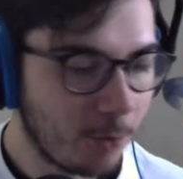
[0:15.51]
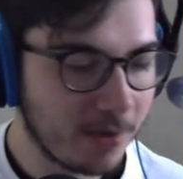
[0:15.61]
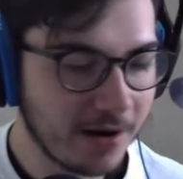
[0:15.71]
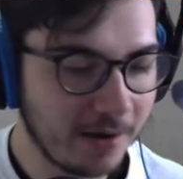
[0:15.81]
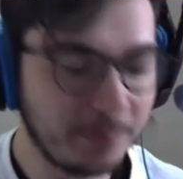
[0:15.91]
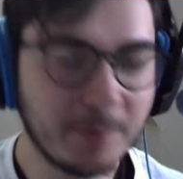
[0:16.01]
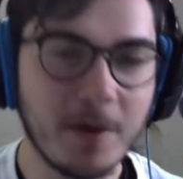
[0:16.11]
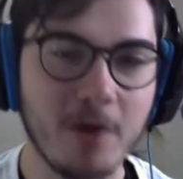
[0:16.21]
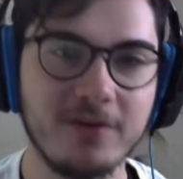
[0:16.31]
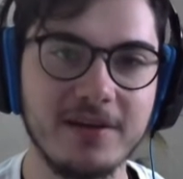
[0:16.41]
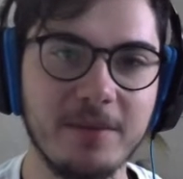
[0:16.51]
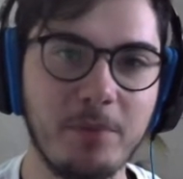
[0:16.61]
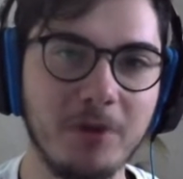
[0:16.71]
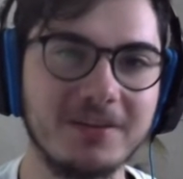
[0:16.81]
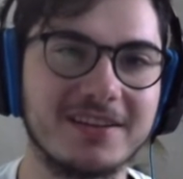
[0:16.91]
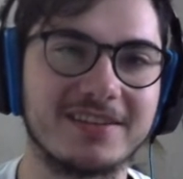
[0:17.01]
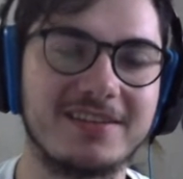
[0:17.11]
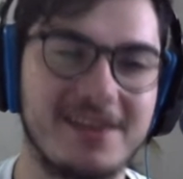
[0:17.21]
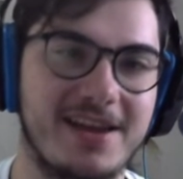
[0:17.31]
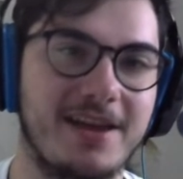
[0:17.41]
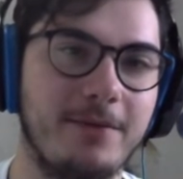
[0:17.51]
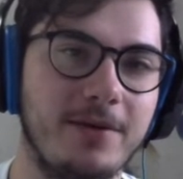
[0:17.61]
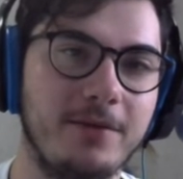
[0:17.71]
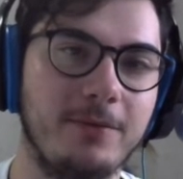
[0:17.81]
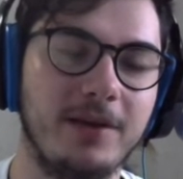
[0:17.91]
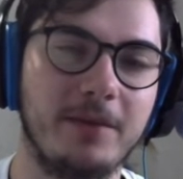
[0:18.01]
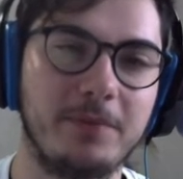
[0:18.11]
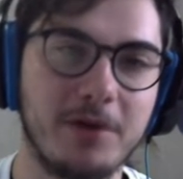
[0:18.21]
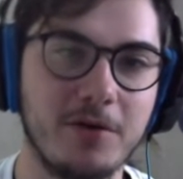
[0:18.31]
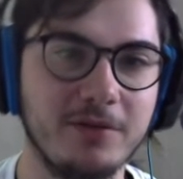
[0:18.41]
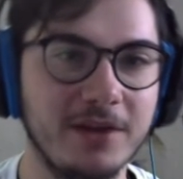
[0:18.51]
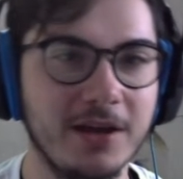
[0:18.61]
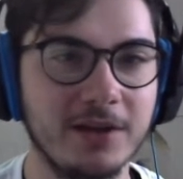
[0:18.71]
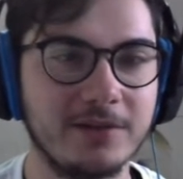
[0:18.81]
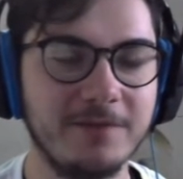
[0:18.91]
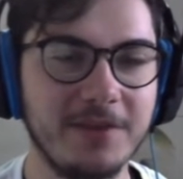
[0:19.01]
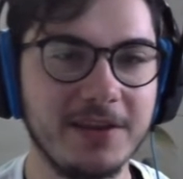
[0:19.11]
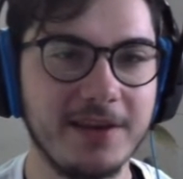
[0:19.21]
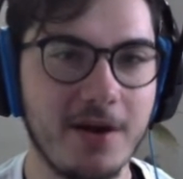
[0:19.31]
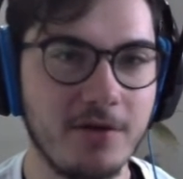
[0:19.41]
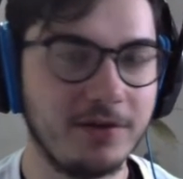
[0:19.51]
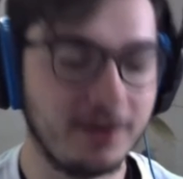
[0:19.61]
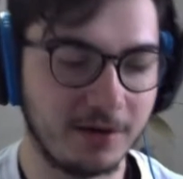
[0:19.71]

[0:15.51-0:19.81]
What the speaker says: We are proposing a podcast here. We'll upload some videos